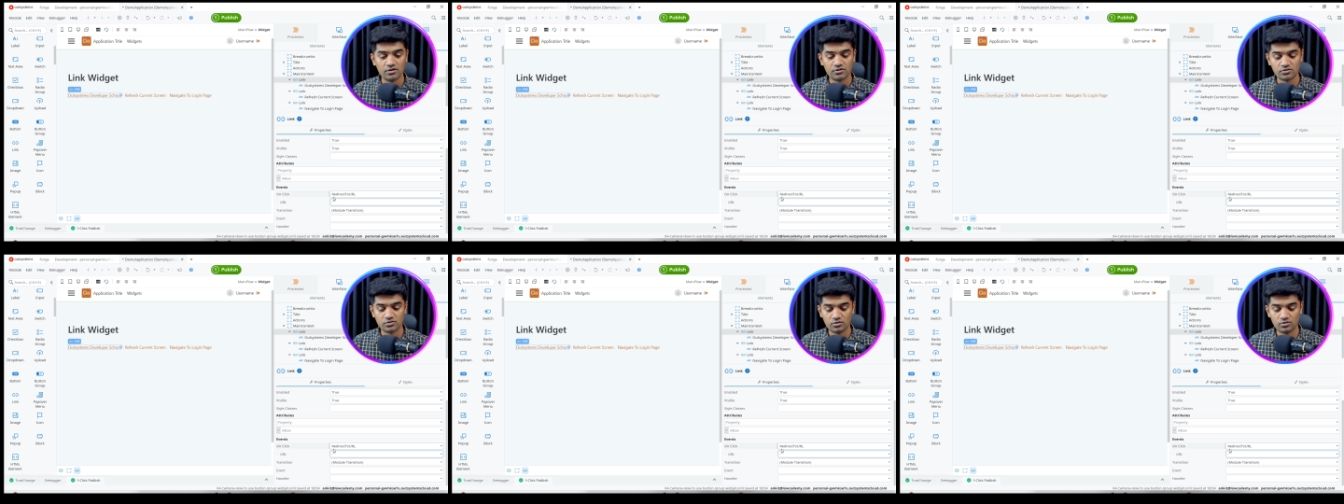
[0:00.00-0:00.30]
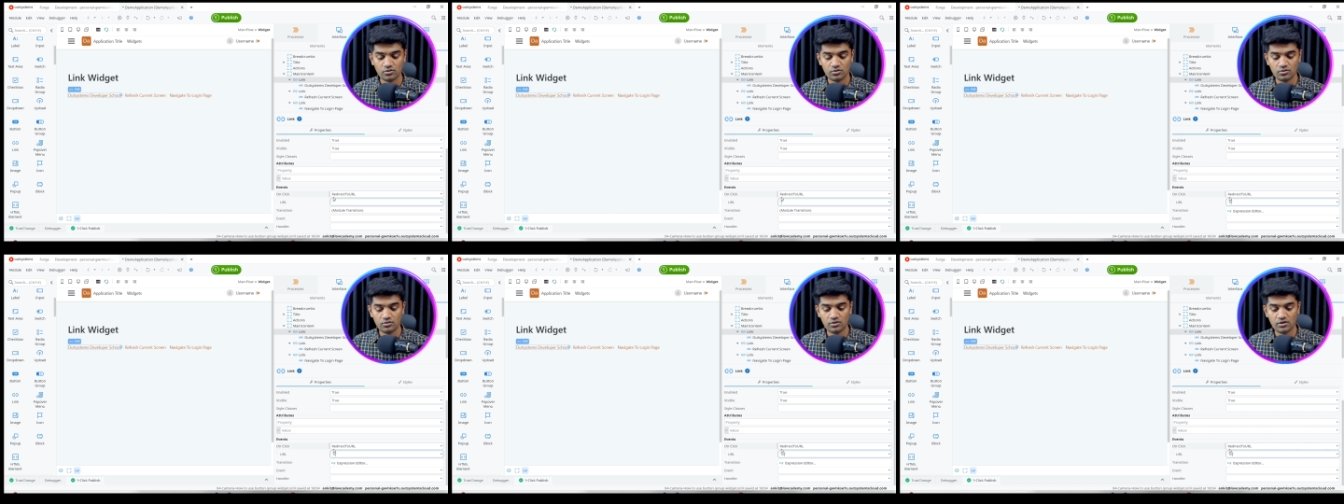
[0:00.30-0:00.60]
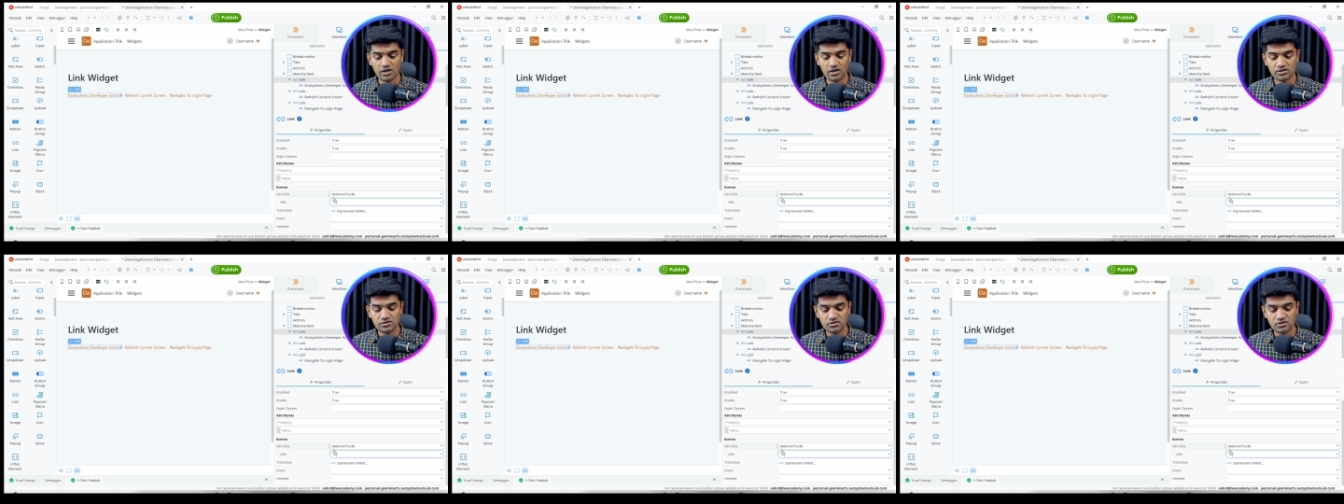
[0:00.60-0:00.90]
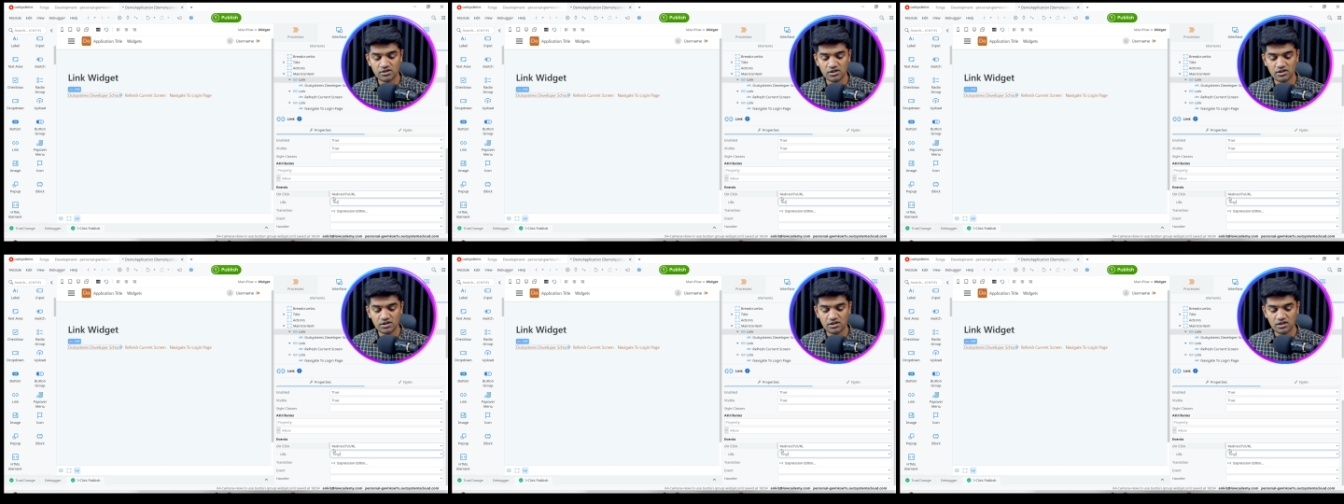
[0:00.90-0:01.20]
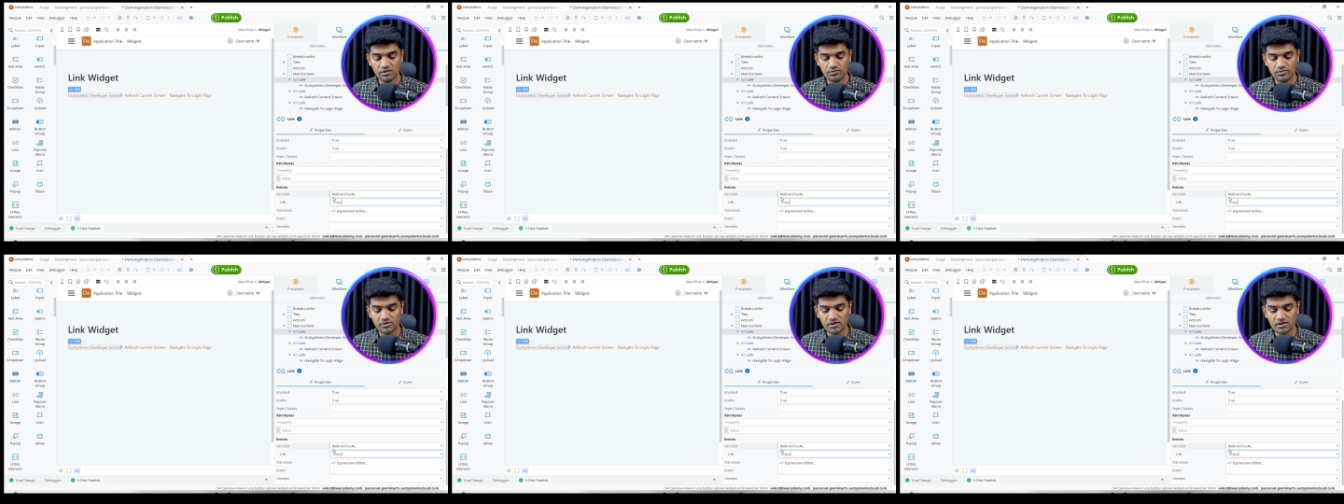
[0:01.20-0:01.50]
So
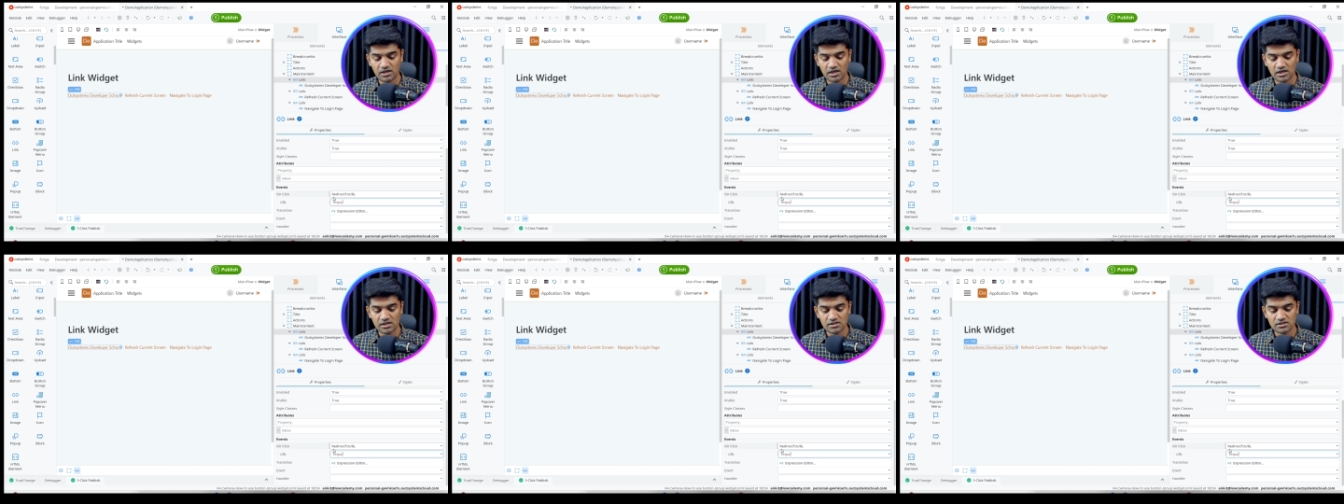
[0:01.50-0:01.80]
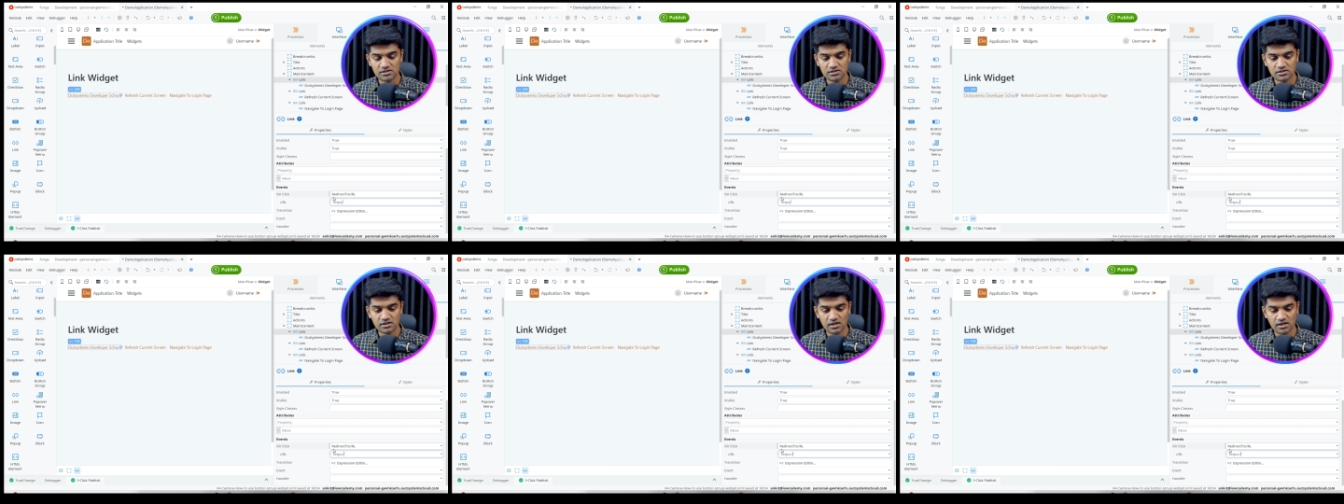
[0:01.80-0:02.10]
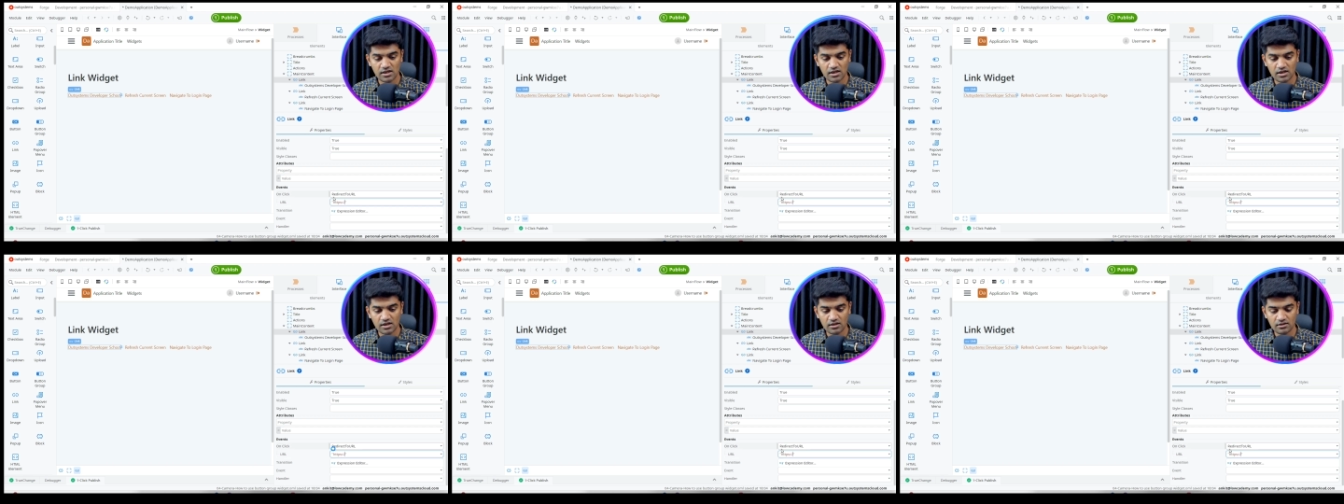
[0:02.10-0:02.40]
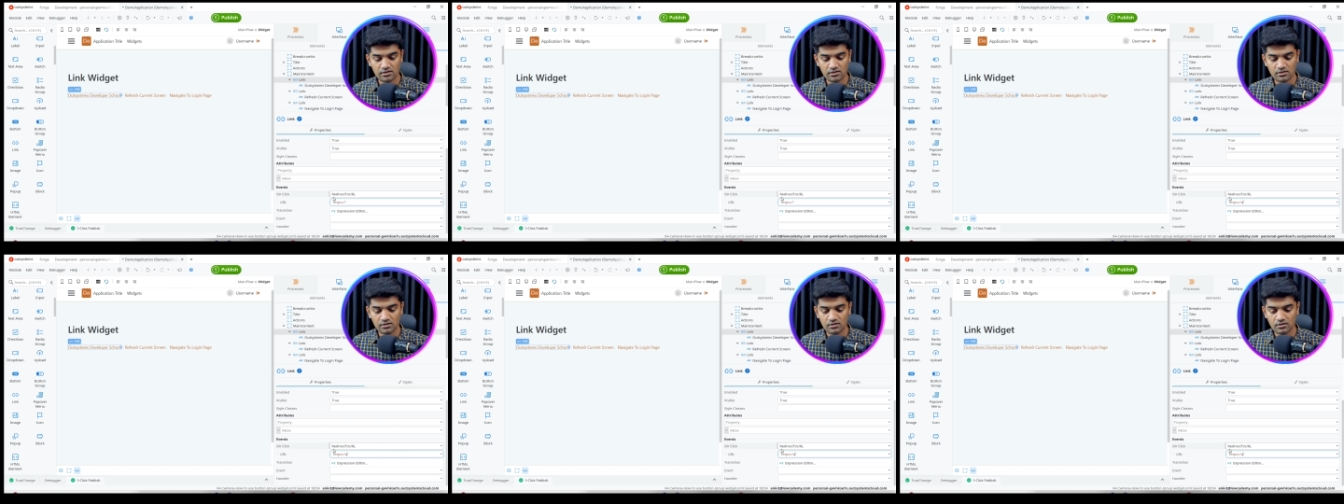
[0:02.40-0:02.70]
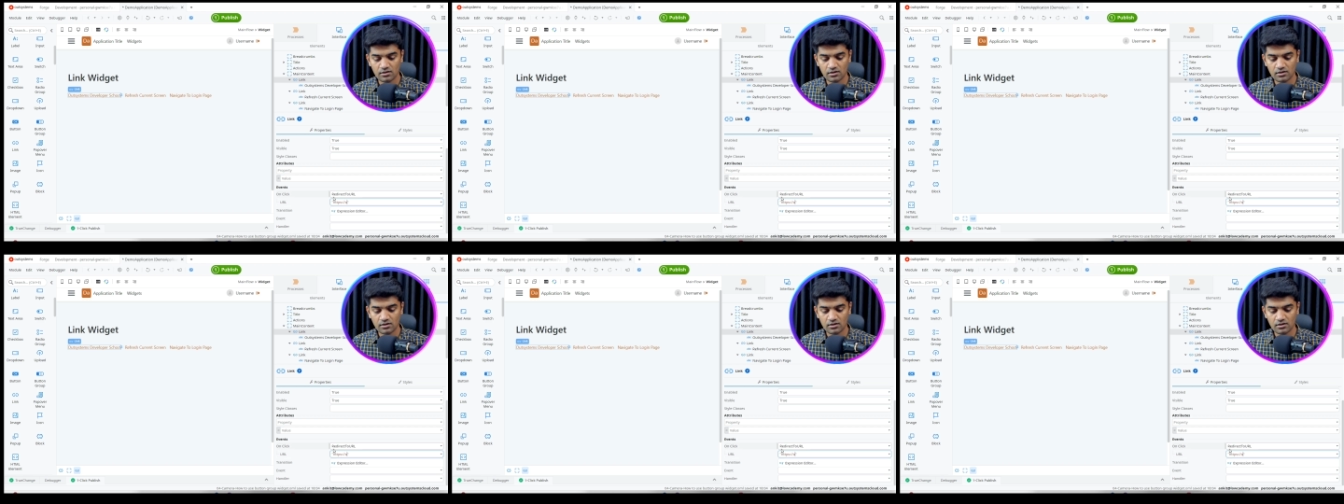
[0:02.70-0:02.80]
HTTPS and